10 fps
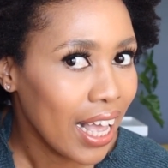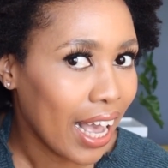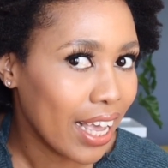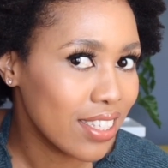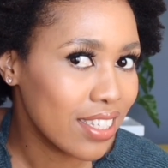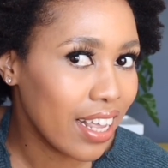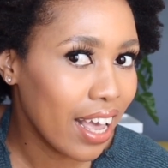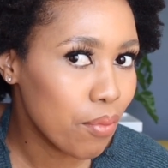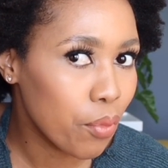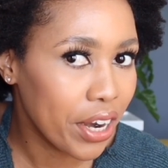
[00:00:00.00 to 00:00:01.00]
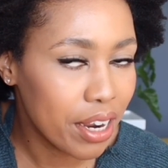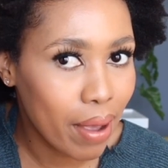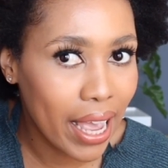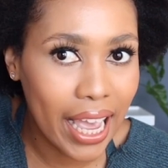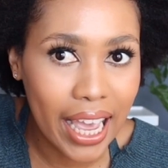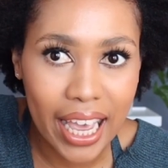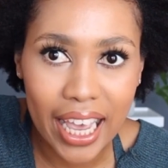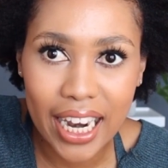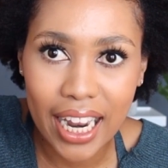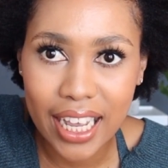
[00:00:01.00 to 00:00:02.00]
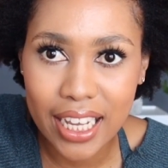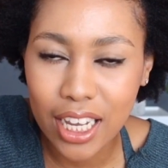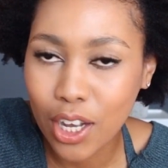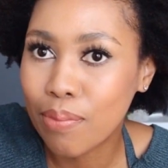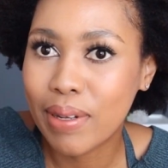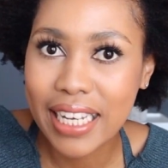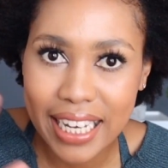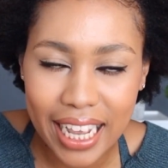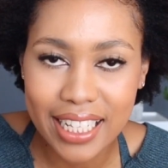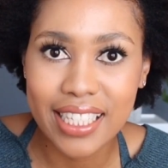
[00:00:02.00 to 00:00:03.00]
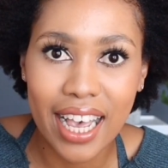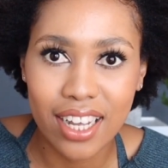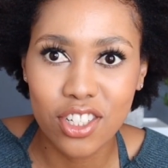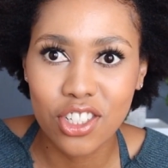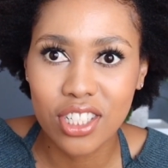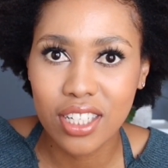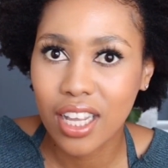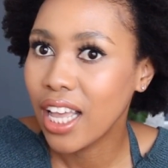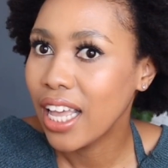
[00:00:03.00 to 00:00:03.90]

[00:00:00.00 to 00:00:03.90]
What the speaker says: guys, today I'm wearing my hair like completely untouched,